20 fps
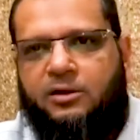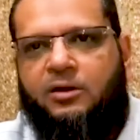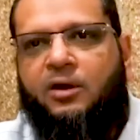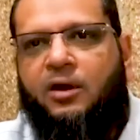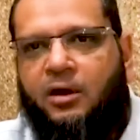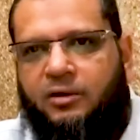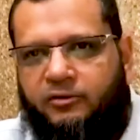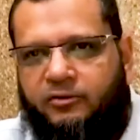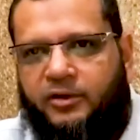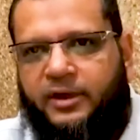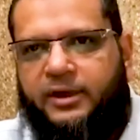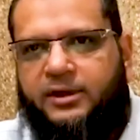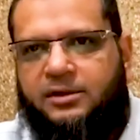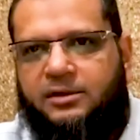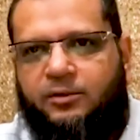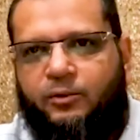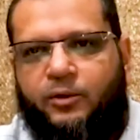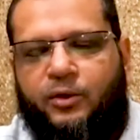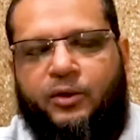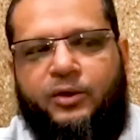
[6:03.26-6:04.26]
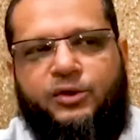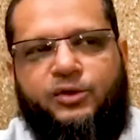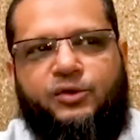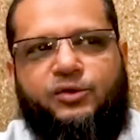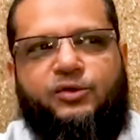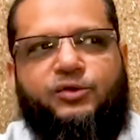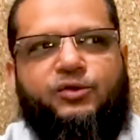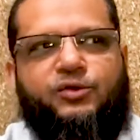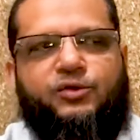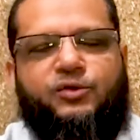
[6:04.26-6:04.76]
conflict. We want you
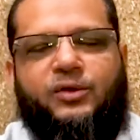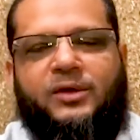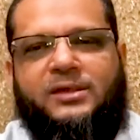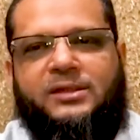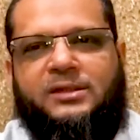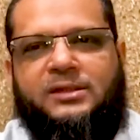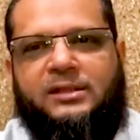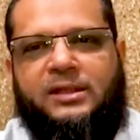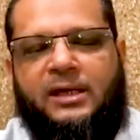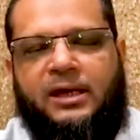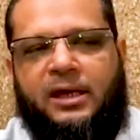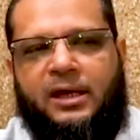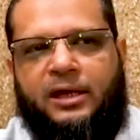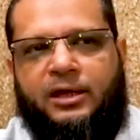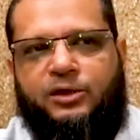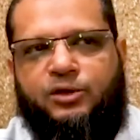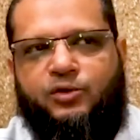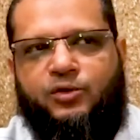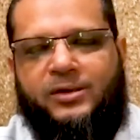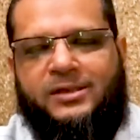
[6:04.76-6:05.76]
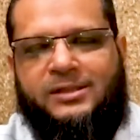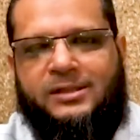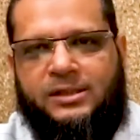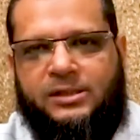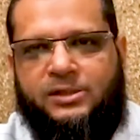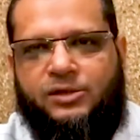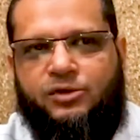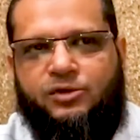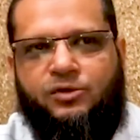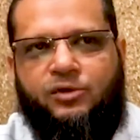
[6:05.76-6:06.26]
to
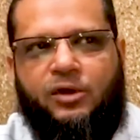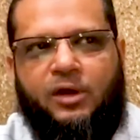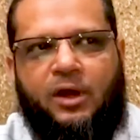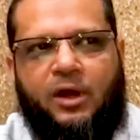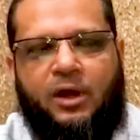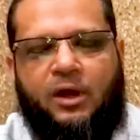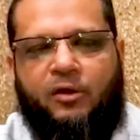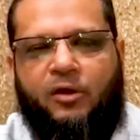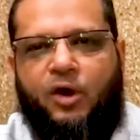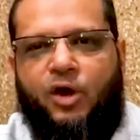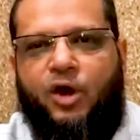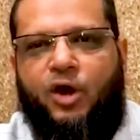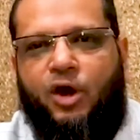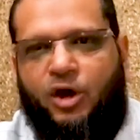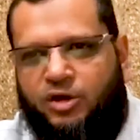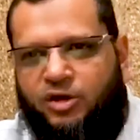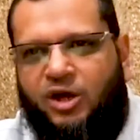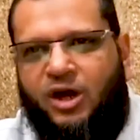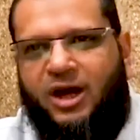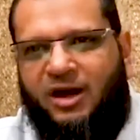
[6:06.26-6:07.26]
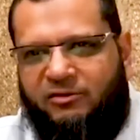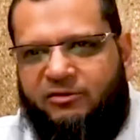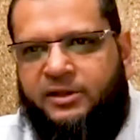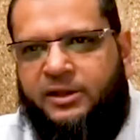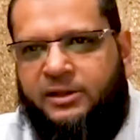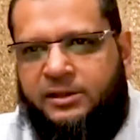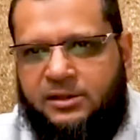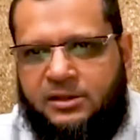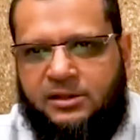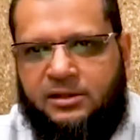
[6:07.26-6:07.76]
assist you on your
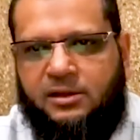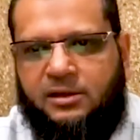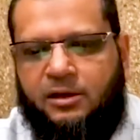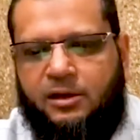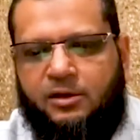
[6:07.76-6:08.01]
governance.